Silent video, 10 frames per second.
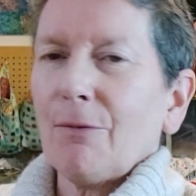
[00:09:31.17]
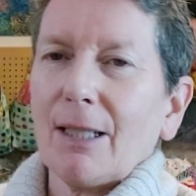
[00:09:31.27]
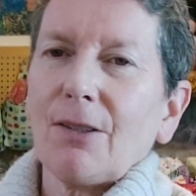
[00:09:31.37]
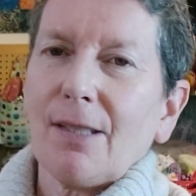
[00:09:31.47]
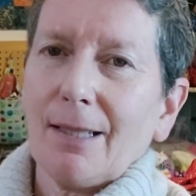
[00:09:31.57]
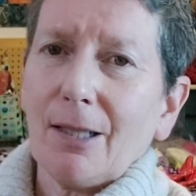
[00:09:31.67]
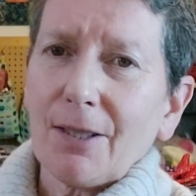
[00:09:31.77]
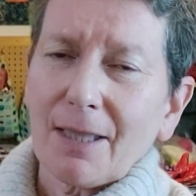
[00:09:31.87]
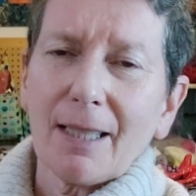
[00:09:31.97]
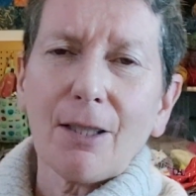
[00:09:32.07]
wrinkles a
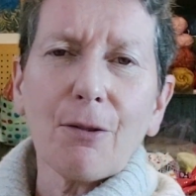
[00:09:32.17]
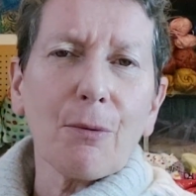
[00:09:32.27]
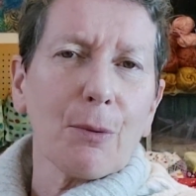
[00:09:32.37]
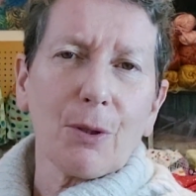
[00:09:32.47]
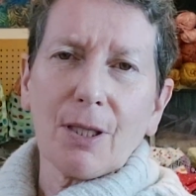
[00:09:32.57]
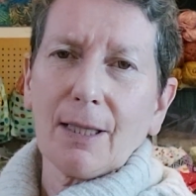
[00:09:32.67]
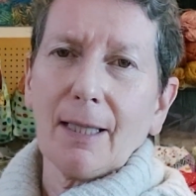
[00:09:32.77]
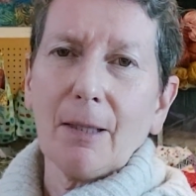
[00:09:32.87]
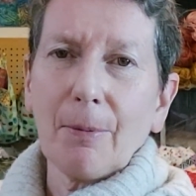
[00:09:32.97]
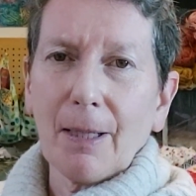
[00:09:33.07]
lot. I know
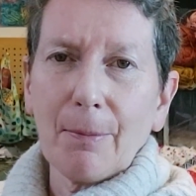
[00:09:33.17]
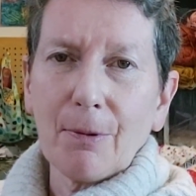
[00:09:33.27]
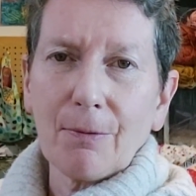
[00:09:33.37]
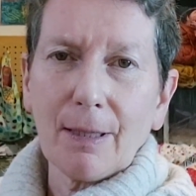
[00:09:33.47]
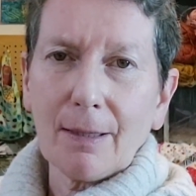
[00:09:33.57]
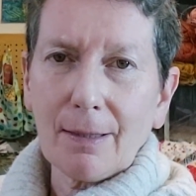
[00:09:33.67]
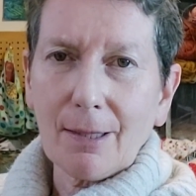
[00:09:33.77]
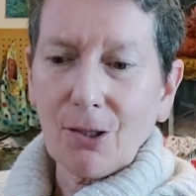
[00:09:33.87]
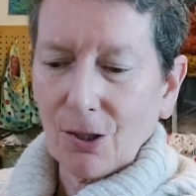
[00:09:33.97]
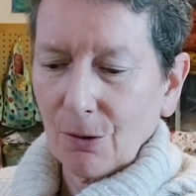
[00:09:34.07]
watercolor paper
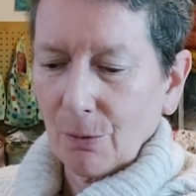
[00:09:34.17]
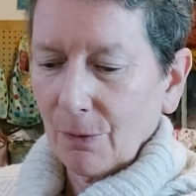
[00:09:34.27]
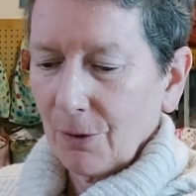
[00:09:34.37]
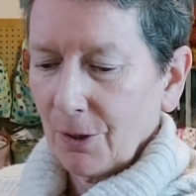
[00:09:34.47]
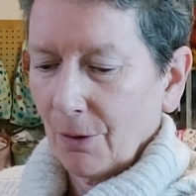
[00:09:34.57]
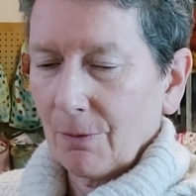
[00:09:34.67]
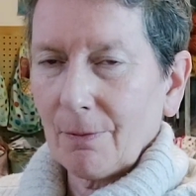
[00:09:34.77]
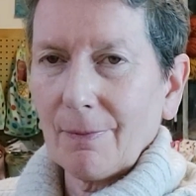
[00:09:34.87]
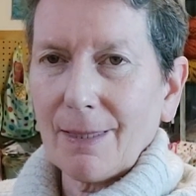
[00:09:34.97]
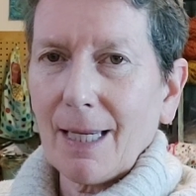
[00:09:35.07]
wrinkles too if you don't
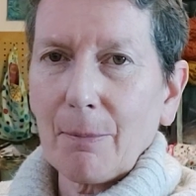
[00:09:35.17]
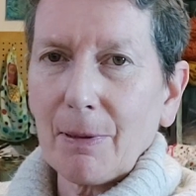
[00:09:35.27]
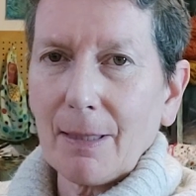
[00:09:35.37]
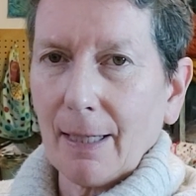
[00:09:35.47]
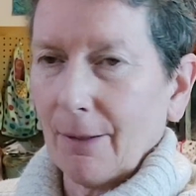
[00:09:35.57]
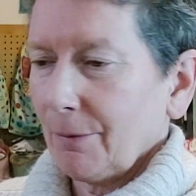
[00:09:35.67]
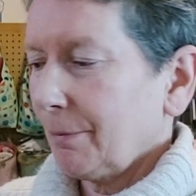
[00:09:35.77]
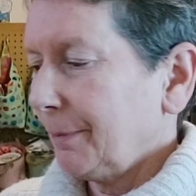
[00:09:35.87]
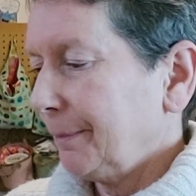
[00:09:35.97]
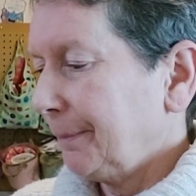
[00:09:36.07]
tape it down.
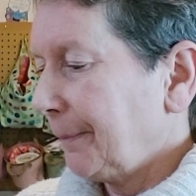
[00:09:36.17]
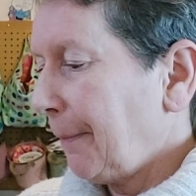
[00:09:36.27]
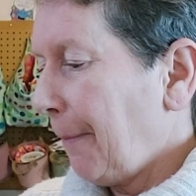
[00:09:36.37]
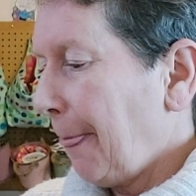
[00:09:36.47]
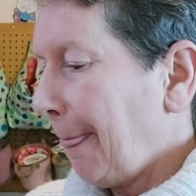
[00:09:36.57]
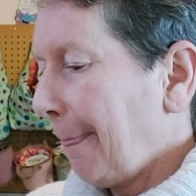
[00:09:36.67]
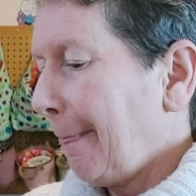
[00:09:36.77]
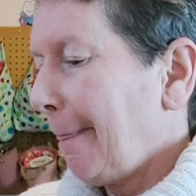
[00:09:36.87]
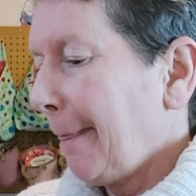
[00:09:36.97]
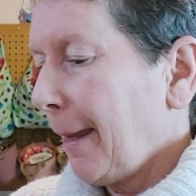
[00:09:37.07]

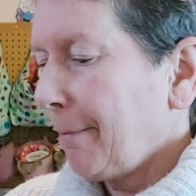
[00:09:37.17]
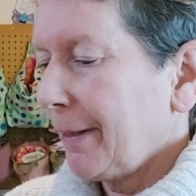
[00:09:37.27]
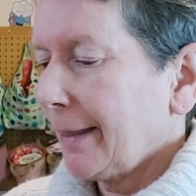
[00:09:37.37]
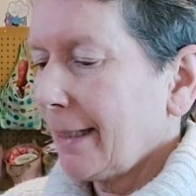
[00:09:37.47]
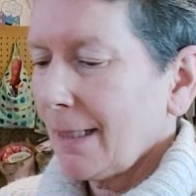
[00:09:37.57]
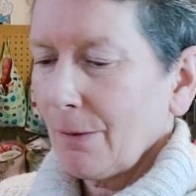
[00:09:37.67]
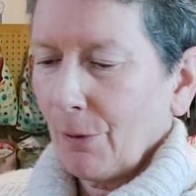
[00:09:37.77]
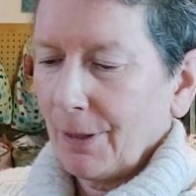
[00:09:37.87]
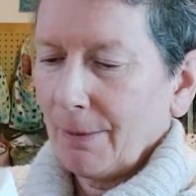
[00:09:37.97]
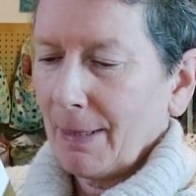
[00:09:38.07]
But this
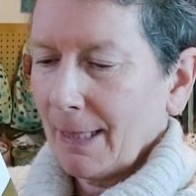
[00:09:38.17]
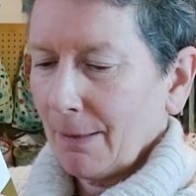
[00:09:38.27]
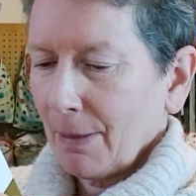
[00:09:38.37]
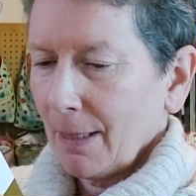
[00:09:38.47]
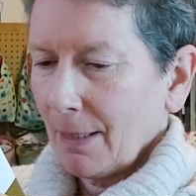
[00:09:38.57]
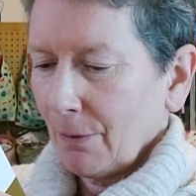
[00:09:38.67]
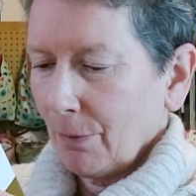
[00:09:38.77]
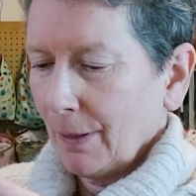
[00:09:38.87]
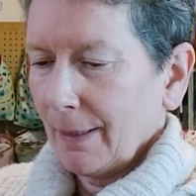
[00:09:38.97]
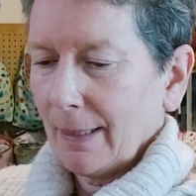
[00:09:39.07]
one, the mixed media
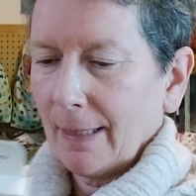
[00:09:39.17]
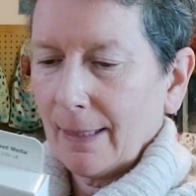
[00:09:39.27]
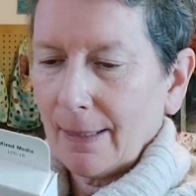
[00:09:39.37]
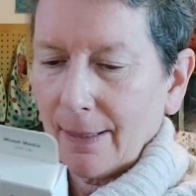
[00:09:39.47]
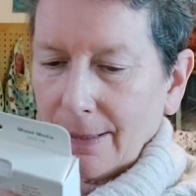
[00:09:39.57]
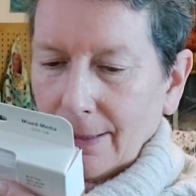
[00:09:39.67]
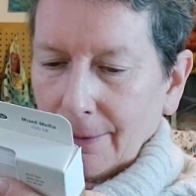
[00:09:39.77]
one, did